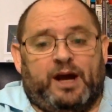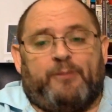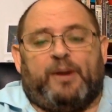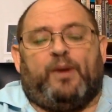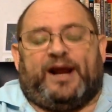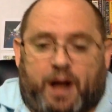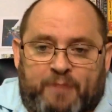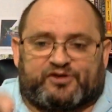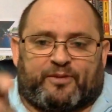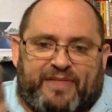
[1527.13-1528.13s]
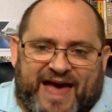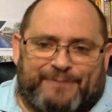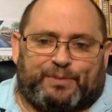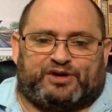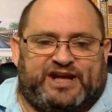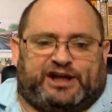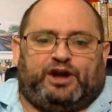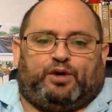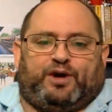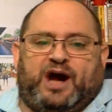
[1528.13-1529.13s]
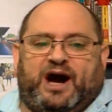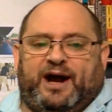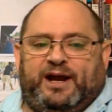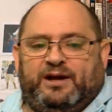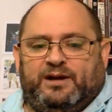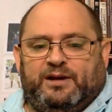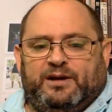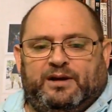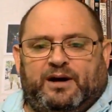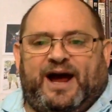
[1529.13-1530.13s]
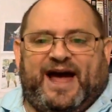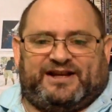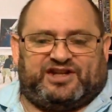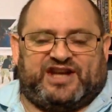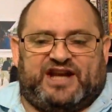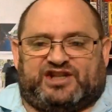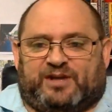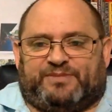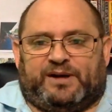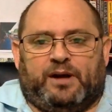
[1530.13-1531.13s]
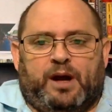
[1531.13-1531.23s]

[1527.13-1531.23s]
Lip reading: But when it comes from that particular guy, I had to say something.